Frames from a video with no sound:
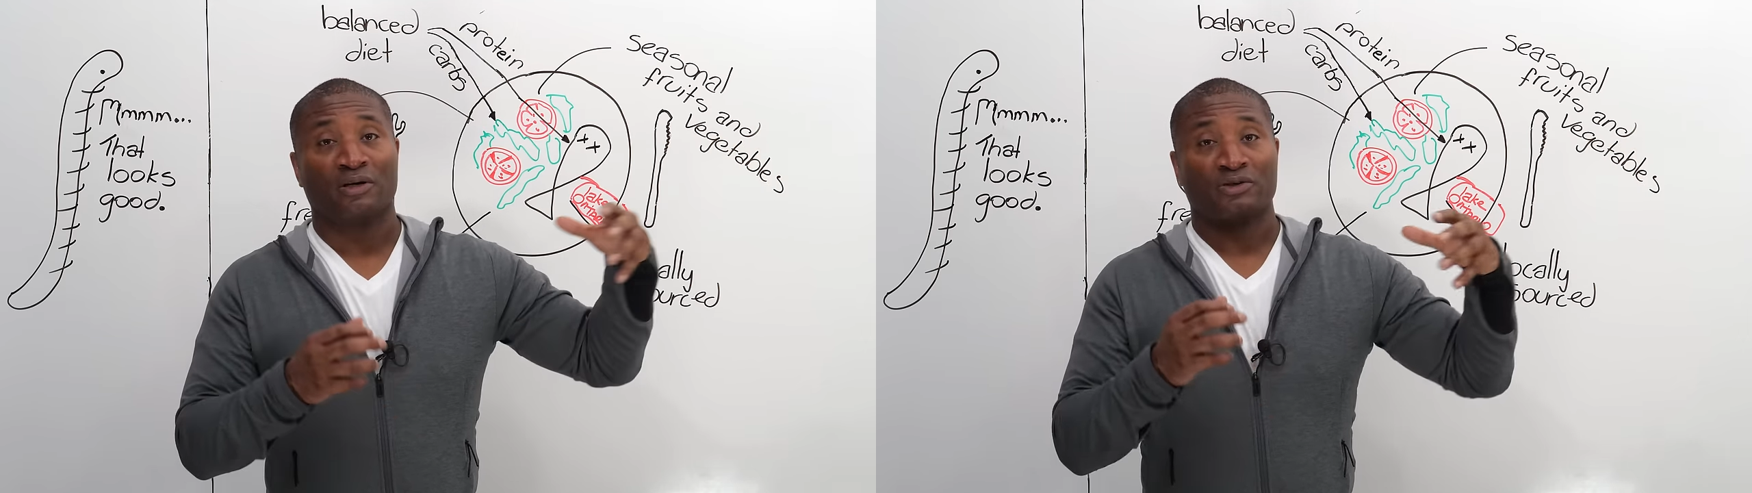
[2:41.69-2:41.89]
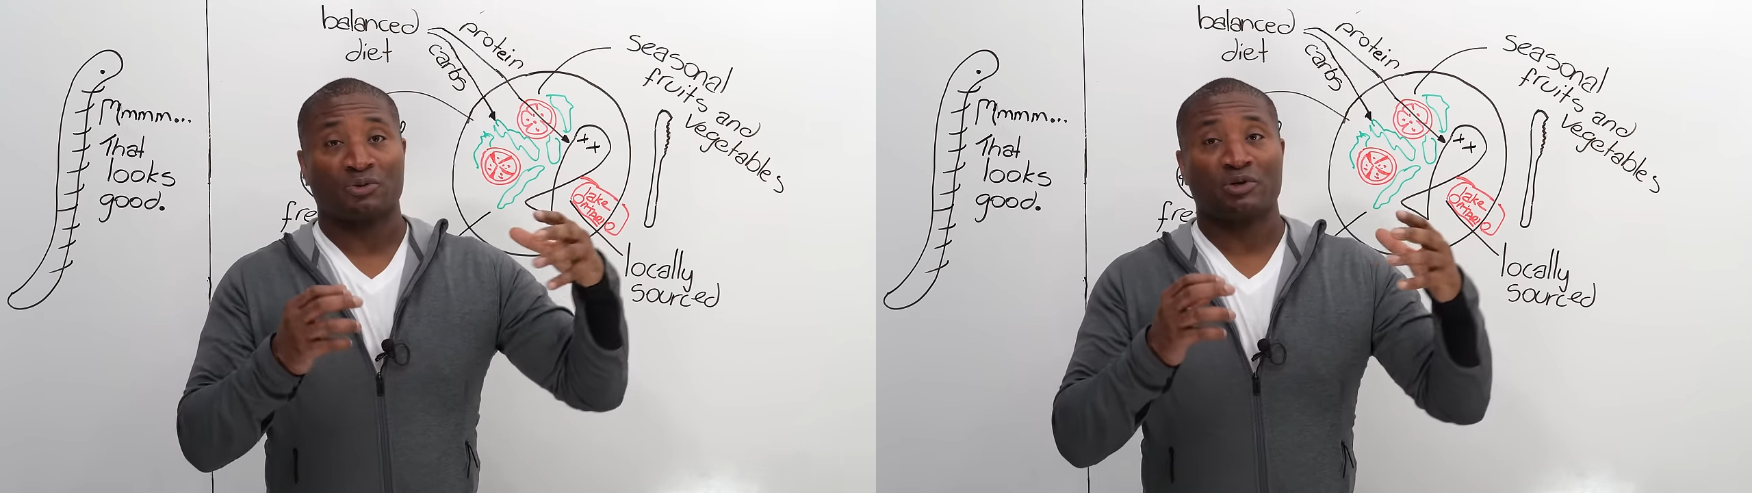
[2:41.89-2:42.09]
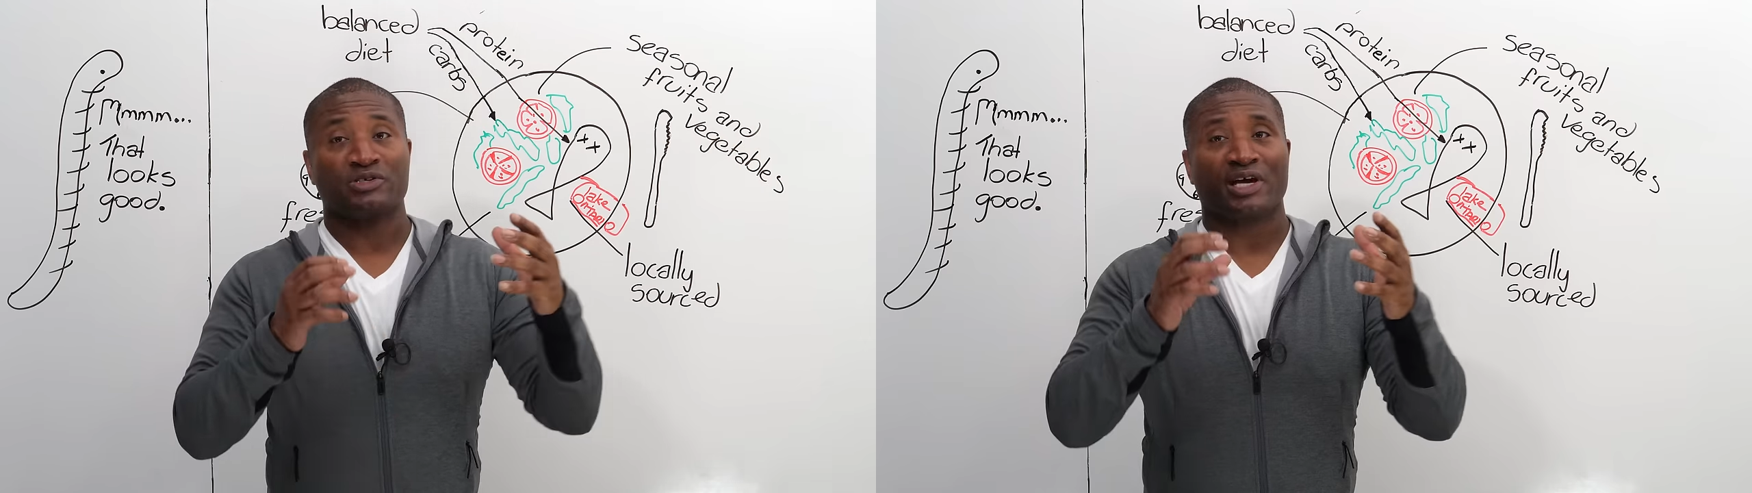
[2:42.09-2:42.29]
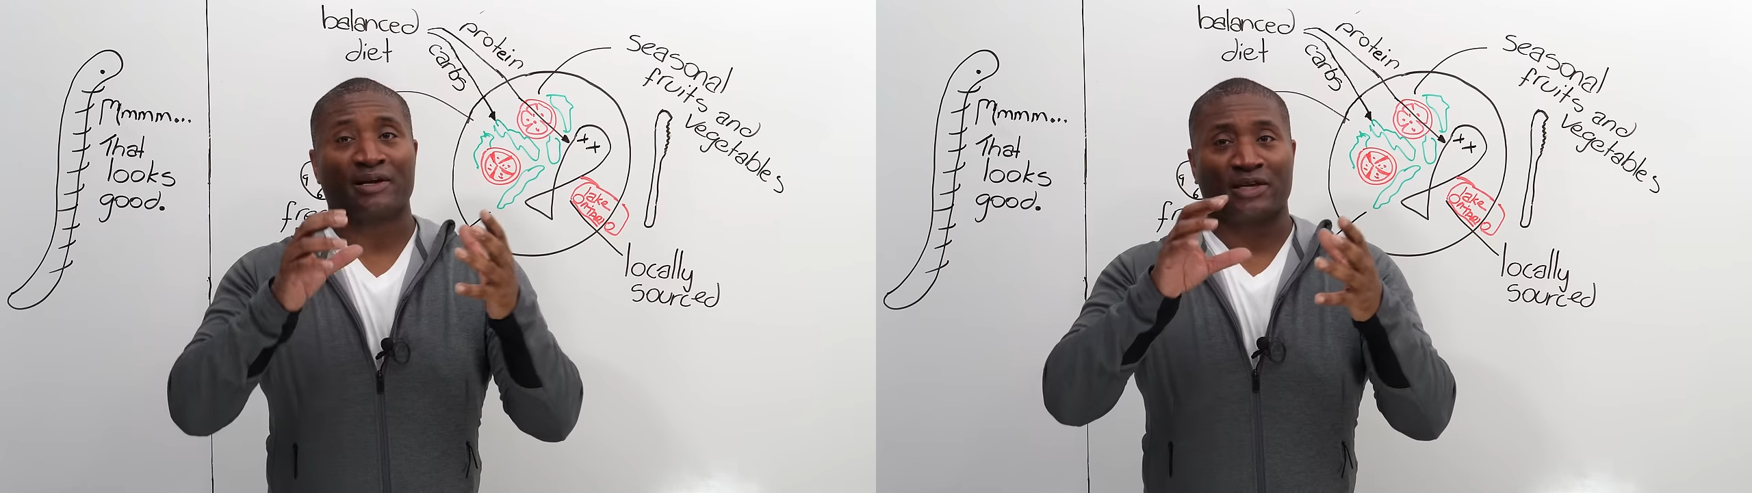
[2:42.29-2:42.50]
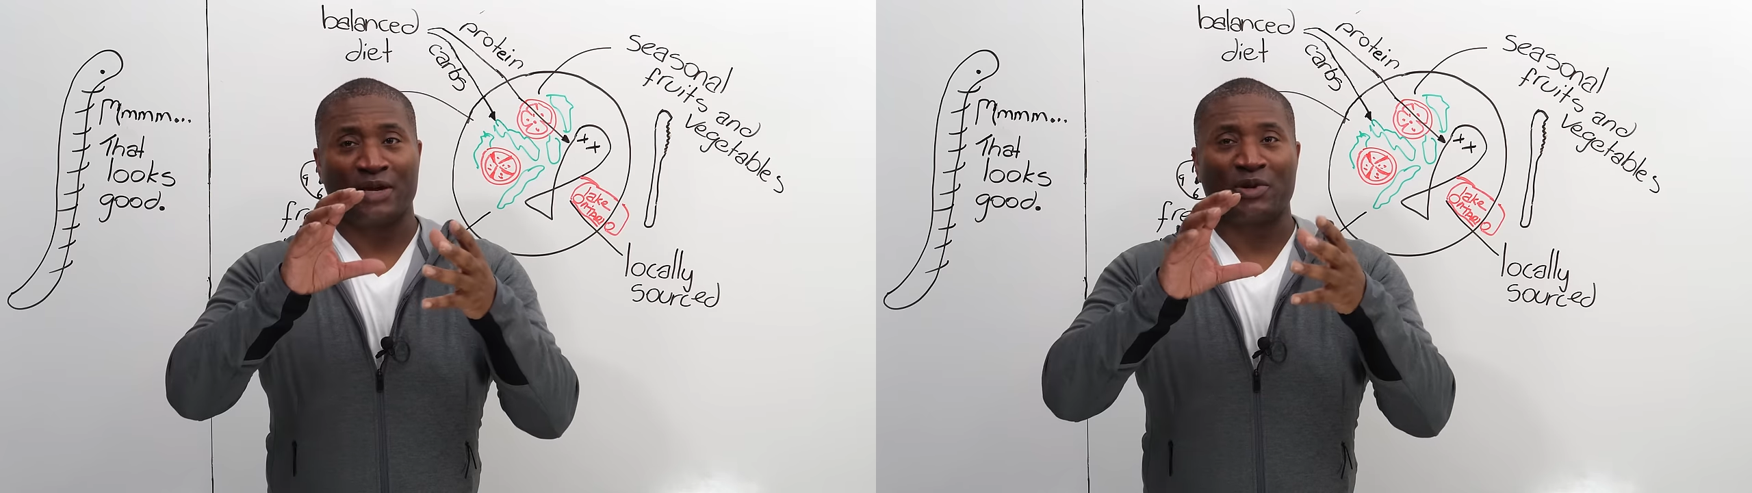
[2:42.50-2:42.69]
So we're
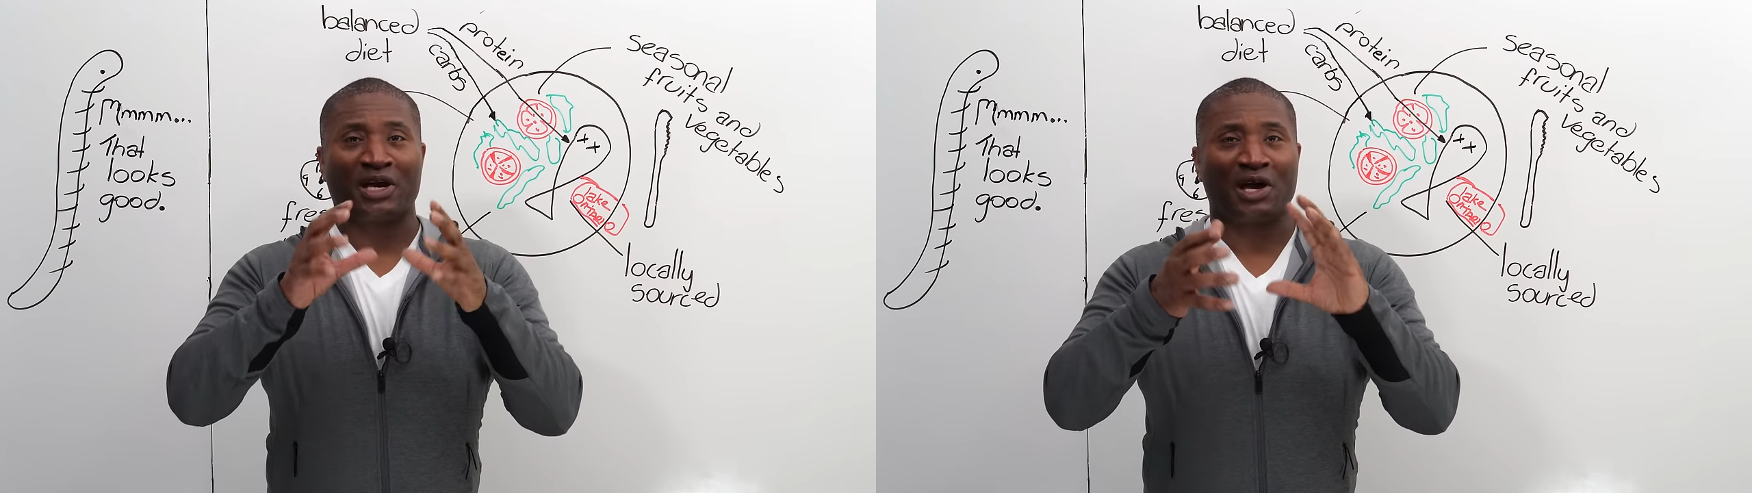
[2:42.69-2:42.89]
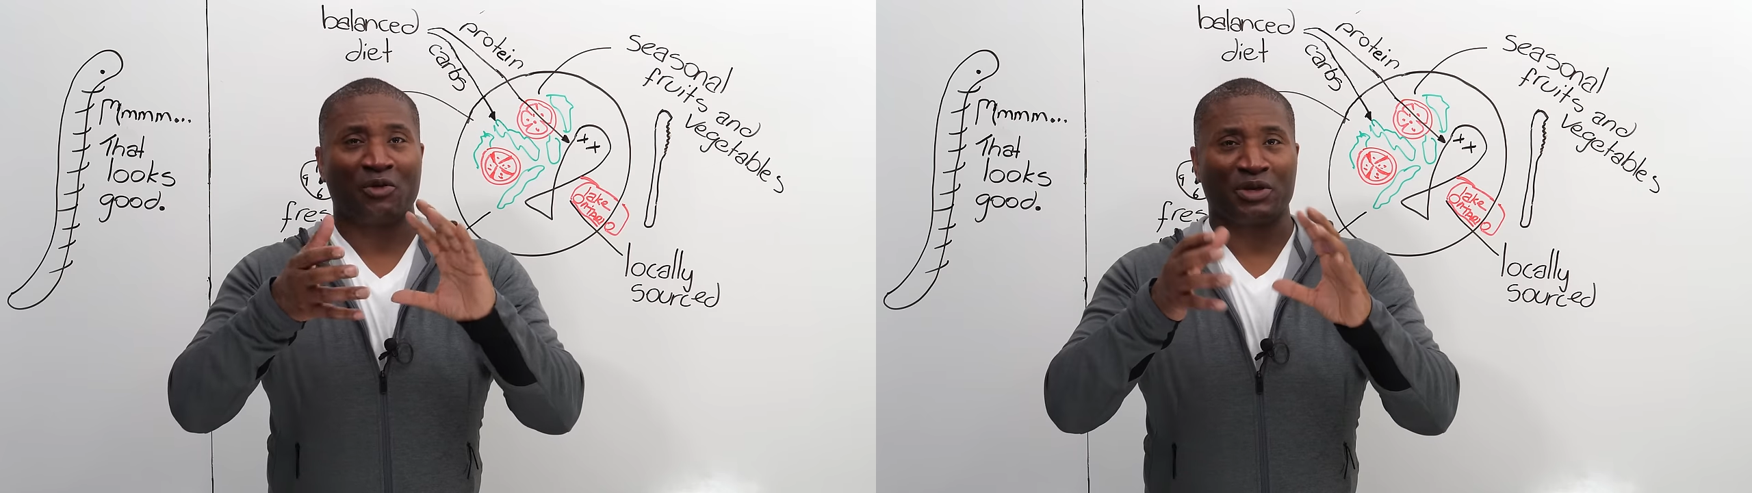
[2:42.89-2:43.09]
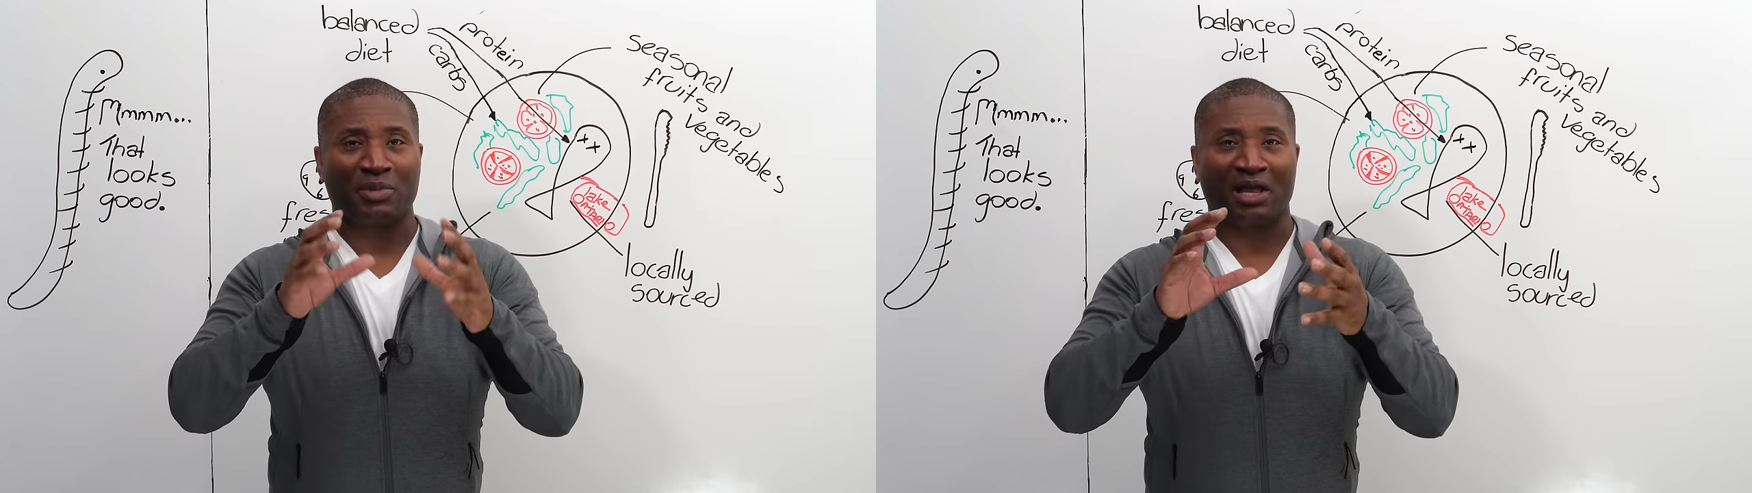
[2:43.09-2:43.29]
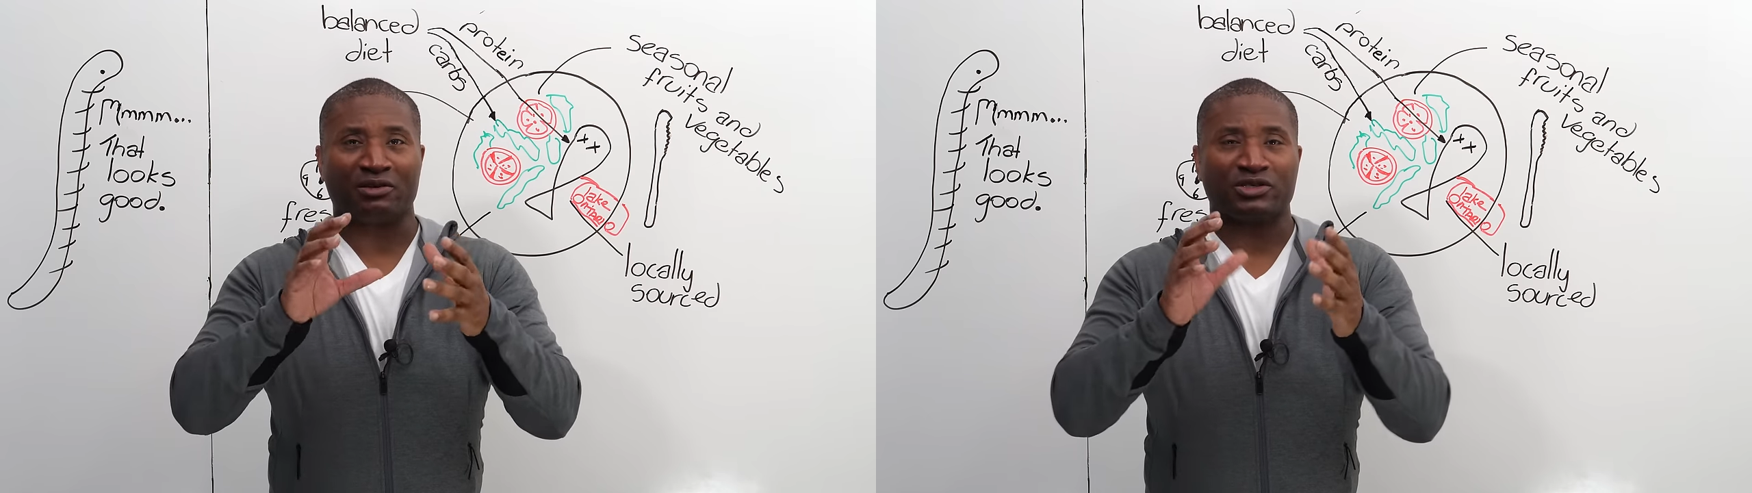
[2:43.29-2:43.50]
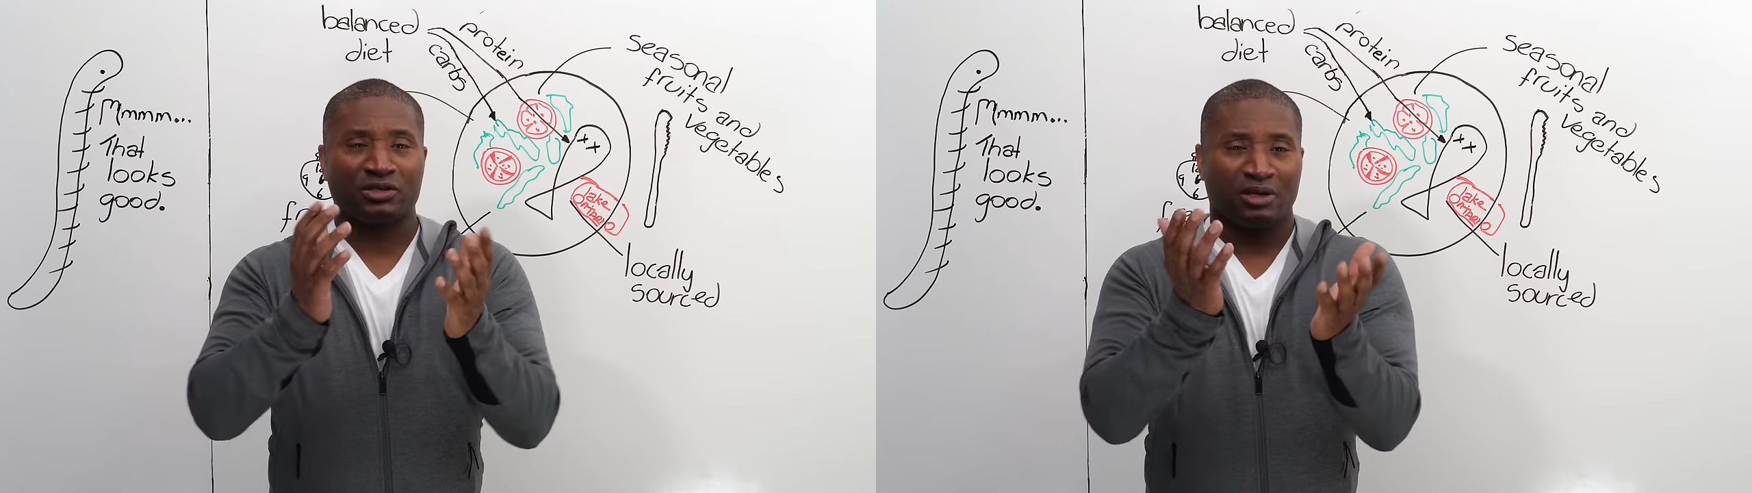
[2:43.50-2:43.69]
saying keeping a healthy
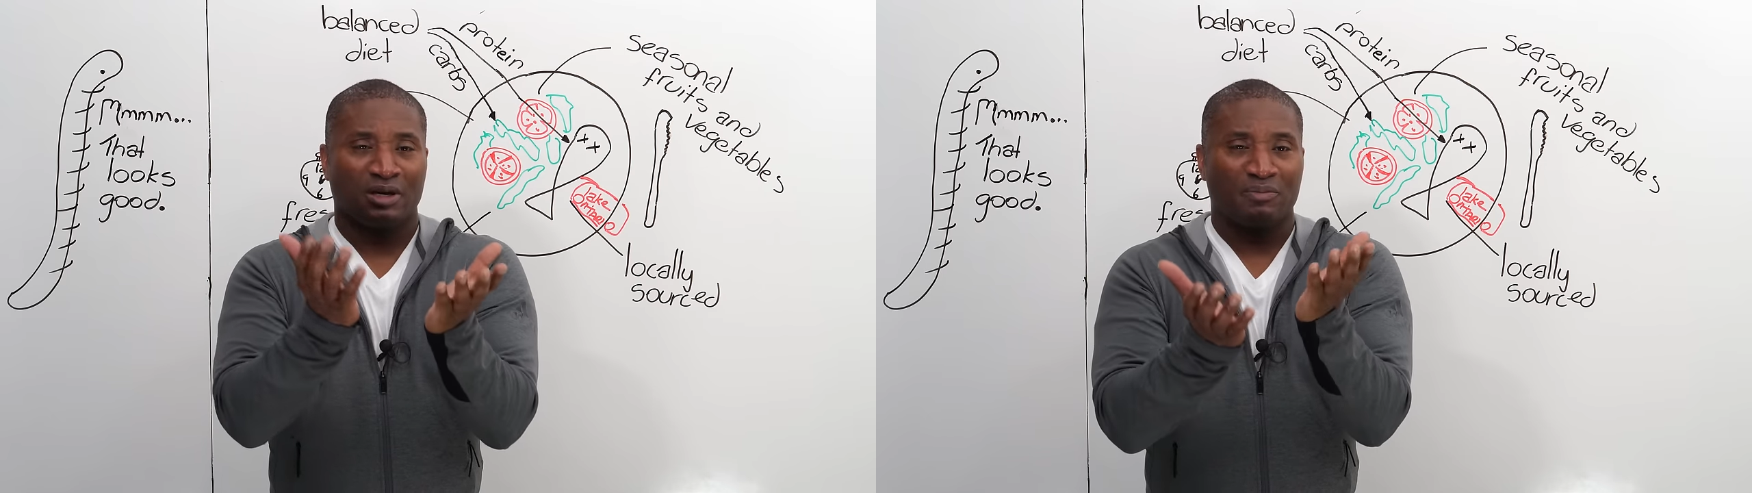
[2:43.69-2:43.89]
balance,